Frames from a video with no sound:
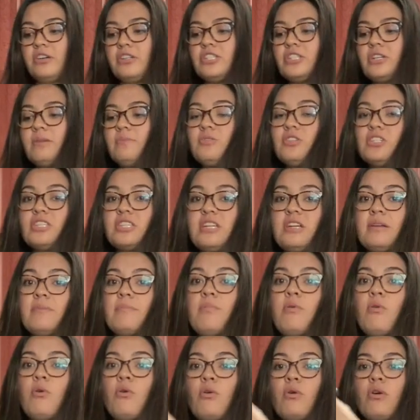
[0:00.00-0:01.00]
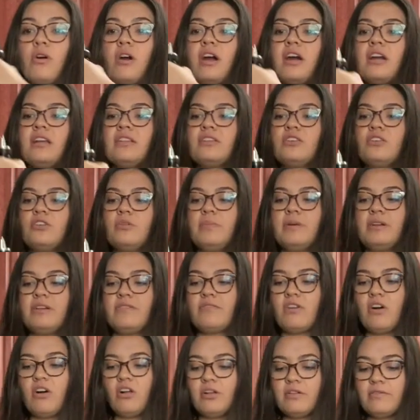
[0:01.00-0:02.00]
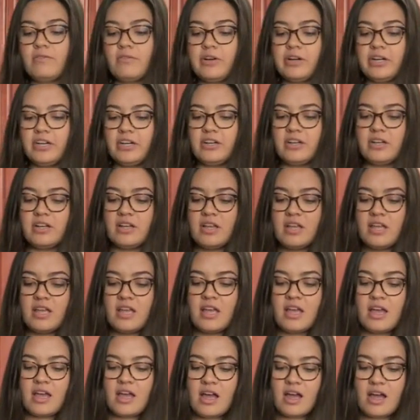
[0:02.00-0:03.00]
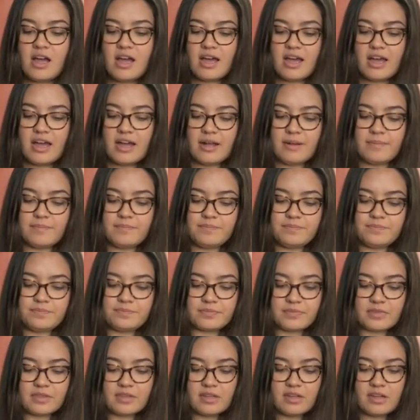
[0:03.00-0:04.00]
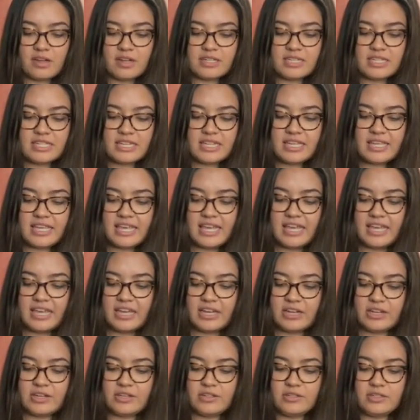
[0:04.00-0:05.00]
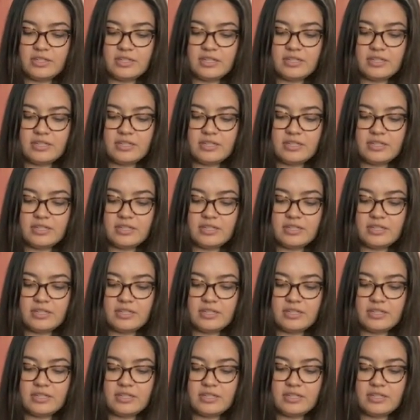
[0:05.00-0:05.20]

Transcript: So I'm just going to pour a little bit of olive oil onto the kale